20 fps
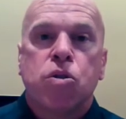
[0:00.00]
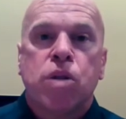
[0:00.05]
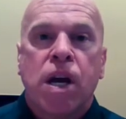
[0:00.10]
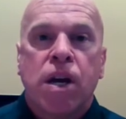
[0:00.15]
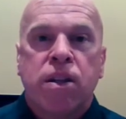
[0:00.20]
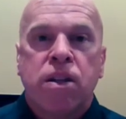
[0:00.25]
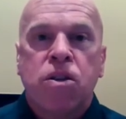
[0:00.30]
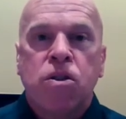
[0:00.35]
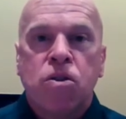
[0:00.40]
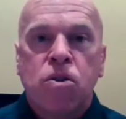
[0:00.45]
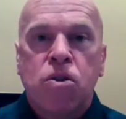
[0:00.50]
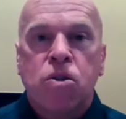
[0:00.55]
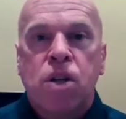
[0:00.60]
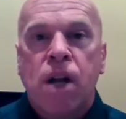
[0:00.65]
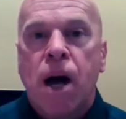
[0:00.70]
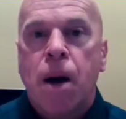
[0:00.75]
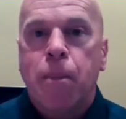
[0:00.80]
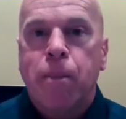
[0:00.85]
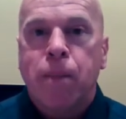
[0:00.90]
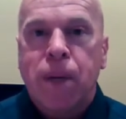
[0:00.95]
Now, this does
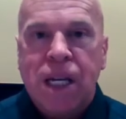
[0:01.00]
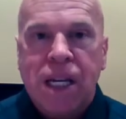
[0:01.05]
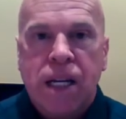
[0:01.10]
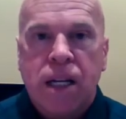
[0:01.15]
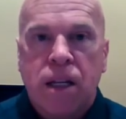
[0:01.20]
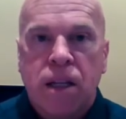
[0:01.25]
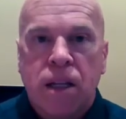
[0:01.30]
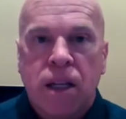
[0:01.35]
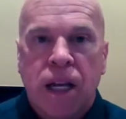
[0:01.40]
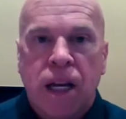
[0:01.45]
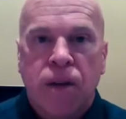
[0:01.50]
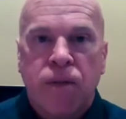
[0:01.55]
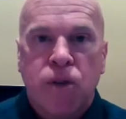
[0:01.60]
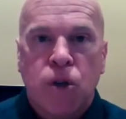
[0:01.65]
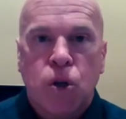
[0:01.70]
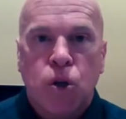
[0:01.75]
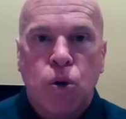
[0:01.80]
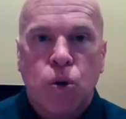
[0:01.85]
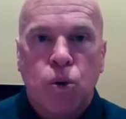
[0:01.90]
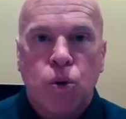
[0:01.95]
not mean that if
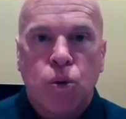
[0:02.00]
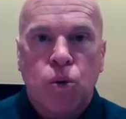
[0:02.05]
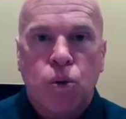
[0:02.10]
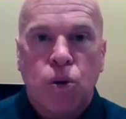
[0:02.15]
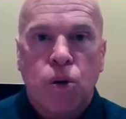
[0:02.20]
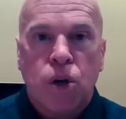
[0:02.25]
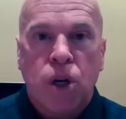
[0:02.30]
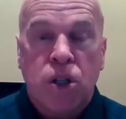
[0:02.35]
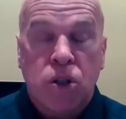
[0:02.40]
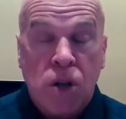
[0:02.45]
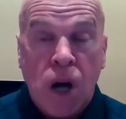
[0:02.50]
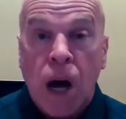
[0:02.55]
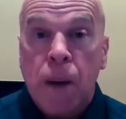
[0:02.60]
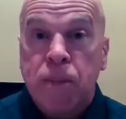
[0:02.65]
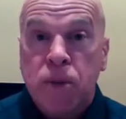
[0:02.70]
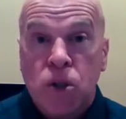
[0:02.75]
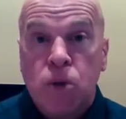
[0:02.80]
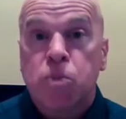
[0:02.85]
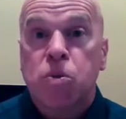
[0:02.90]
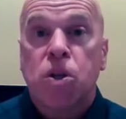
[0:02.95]
you adopt
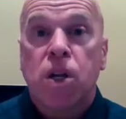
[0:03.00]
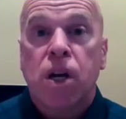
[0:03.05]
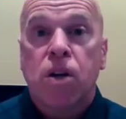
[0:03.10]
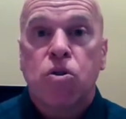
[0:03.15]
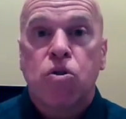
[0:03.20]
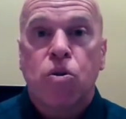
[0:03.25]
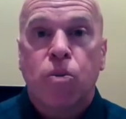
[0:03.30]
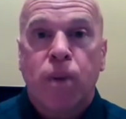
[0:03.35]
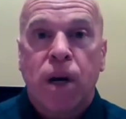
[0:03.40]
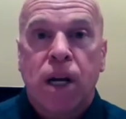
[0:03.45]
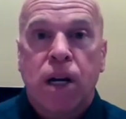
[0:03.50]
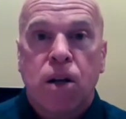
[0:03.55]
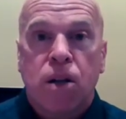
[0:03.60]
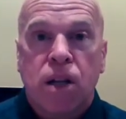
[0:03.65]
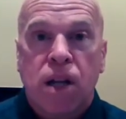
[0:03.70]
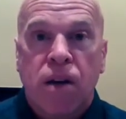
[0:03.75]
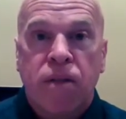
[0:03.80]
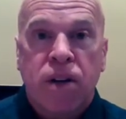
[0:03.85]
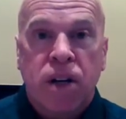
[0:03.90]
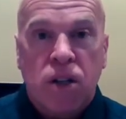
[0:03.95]
substantial medical
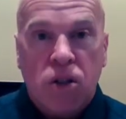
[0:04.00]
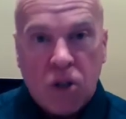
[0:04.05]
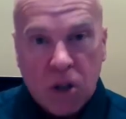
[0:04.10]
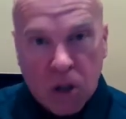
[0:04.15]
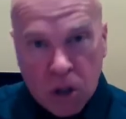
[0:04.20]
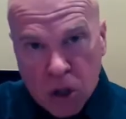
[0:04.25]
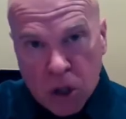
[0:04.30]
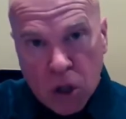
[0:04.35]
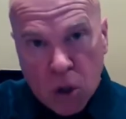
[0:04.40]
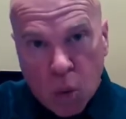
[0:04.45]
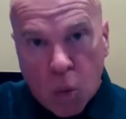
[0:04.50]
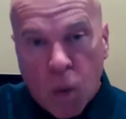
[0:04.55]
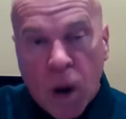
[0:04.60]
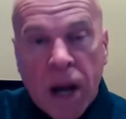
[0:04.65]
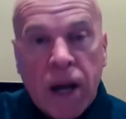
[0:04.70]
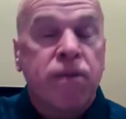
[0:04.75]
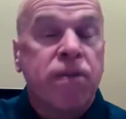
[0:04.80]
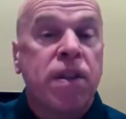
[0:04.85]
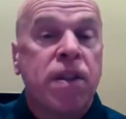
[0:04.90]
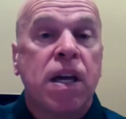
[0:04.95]
evidence into your way
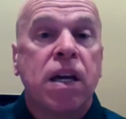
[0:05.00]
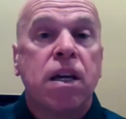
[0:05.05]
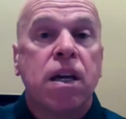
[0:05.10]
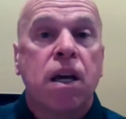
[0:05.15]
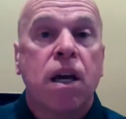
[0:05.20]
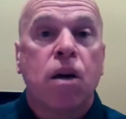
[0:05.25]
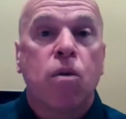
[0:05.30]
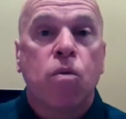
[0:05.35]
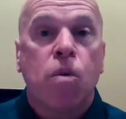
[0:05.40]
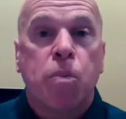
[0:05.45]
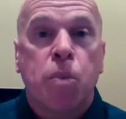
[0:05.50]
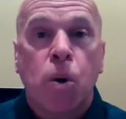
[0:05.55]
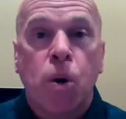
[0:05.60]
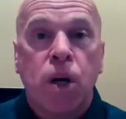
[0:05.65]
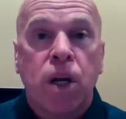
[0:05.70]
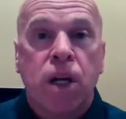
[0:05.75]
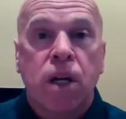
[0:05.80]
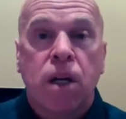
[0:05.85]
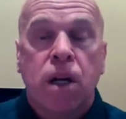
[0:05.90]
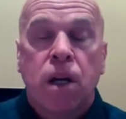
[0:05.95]
of thinking and
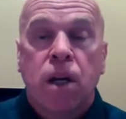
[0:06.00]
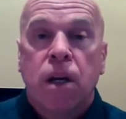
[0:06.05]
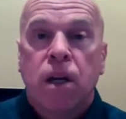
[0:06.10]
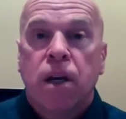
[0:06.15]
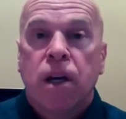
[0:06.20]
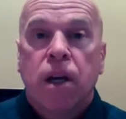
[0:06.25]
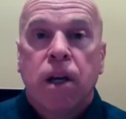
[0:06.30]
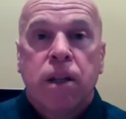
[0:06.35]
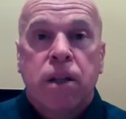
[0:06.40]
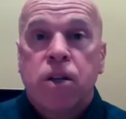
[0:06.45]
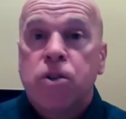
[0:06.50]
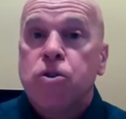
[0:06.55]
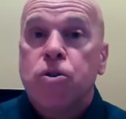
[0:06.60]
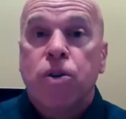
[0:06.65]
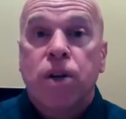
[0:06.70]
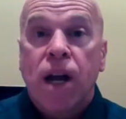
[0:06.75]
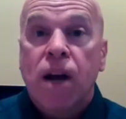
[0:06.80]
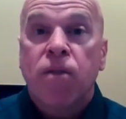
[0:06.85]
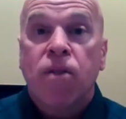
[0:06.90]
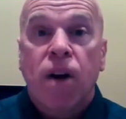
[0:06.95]
reporting, that you're
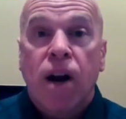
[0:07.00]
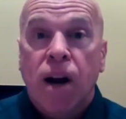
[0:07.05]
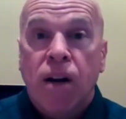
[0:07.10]
never